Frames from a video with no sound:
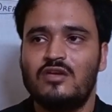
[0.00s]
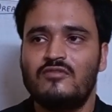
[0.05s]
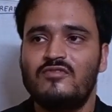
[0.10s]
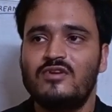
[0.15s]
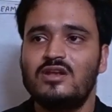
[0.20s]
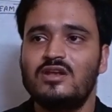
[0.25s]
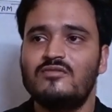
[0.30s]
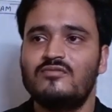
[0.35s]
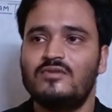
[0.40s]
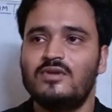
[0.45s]

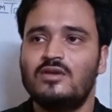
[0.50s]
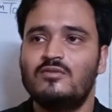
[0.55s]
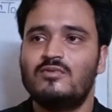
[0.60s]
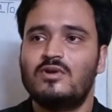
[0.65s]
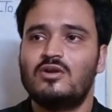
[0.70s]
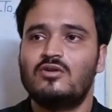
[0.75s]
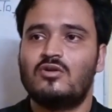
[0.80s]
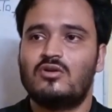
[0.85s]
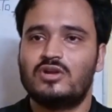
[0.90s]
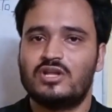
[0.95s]
even if
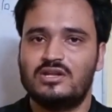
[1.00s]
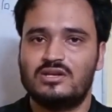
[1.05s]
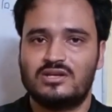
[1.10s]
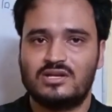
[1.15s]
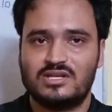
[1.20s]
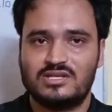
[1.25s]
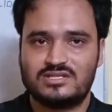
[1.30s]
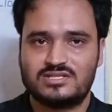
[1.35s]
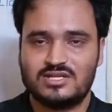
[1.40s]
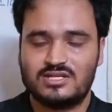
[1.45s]
you are not
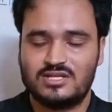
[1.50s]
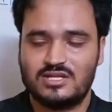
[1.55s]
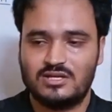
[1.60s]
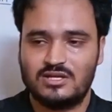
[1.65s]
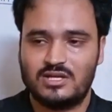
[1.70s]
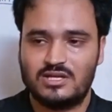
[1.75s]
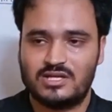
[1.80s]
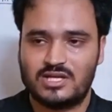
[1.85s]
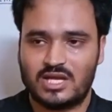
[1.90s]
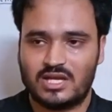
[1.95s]
interested
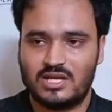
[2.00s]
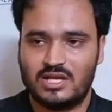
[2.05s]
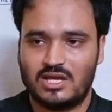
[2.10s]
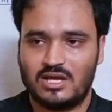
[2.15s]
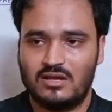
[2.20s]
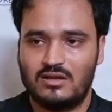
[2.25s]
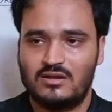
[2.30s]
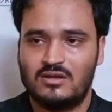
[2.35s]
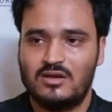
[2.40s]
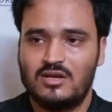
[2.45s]
in
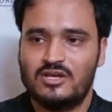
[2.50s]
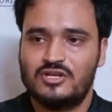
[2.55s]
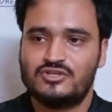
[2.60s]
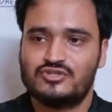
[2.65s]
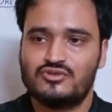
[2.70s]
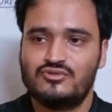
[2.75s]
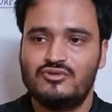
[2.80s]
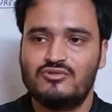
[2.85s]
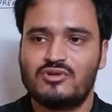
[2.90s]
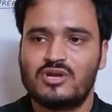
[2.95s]
technical,
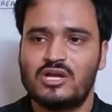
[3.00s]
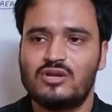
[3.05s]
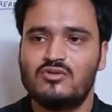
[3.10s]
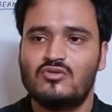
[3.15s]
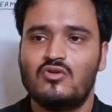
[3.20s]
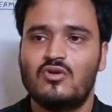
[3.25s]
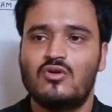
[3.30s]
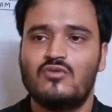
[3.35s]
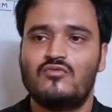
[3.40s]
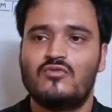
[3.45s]
so you
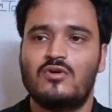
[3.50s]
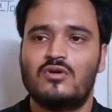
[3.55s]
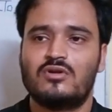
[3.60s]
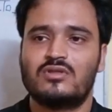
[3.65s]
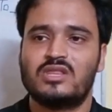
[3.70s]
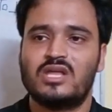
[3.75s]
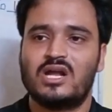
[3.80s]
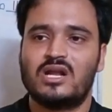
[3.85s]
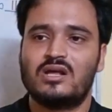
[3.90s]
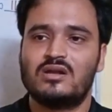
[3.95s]
can go
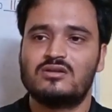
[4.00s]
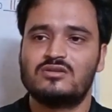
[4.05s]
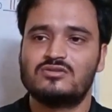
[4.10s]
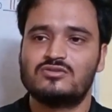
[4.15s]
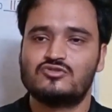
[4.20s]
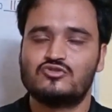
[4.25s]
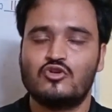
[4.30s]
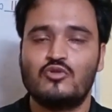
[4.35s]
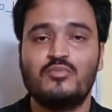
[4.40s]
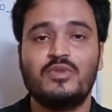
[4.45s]
for, there
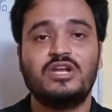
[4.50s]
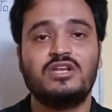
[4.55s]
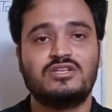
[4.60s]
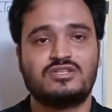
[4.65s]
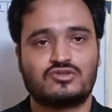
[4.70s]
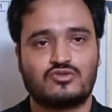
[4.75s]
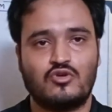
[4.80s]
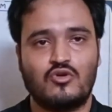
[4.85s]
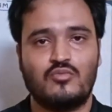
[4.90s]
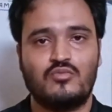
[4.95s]
are so
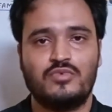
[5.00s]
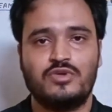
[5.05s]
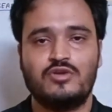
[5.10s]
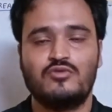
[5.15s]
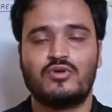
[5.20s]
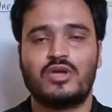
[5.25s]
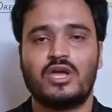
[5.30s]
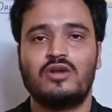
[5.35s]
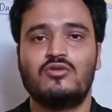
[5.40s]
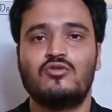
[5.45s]
many scope.
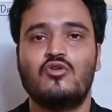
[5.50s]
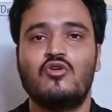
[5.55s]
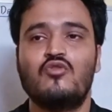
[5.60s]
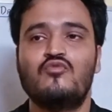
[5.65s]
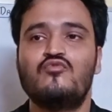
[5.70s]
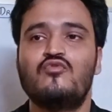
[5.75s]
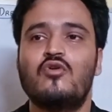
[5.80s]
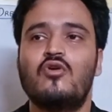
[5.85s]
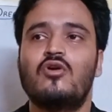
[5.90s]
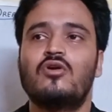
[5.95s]
You can
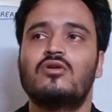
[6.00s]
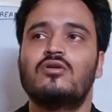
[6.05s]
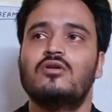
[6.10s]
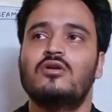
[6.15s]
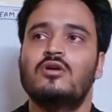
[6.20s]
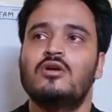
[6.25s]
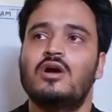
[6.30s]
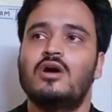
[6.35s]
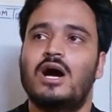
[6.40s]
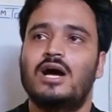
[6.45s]
go
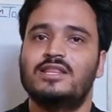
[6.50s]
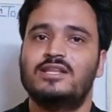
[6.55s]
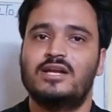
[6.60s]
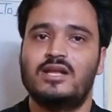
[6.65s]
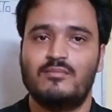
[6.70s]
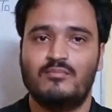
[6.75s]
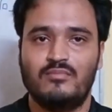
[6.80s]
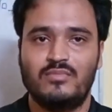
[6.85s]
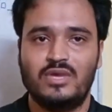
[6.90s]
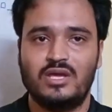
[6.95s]
for
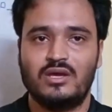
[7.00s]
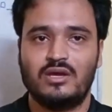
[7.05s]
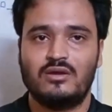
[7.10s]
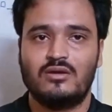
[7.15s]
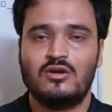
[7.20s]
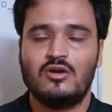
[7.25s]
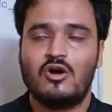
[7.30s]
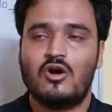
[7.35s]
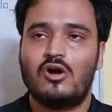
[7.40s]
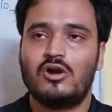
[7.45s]
either
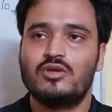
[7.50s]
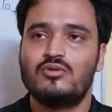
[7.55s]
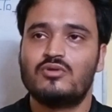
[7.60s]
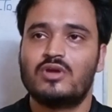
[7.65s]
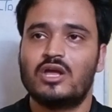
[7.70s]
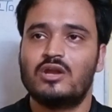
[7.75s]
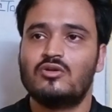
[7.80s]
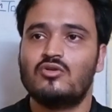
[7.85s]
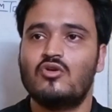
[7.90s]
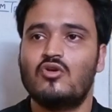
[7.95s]
MBA or
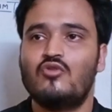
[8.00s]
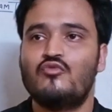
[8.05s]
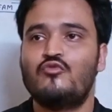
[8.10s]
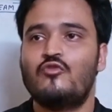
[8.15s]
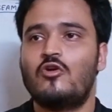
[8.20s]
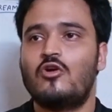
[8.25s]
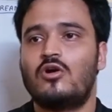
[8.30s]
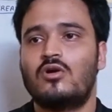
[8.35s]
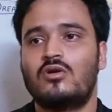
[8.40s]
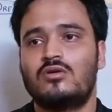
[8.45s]
you can go
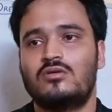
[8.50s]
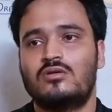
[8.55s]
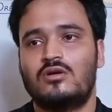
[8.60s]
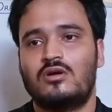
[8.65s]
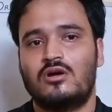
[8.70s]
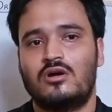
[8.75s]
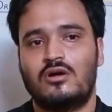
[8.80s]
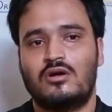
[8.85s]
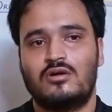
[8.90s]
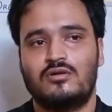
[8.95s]
for